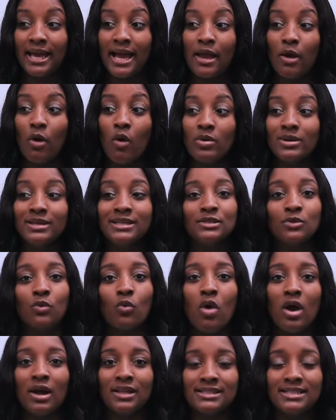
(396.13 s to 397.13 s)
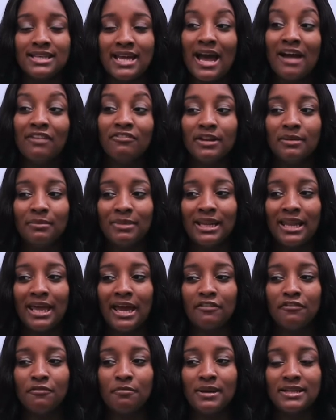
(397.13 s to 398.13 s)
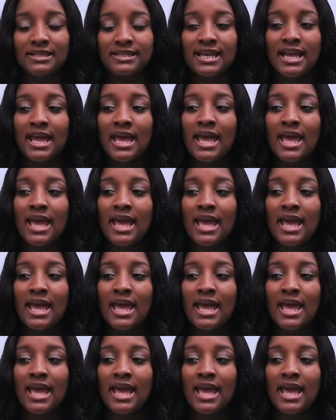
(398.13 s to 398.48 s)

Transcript: I always want to have in my life. But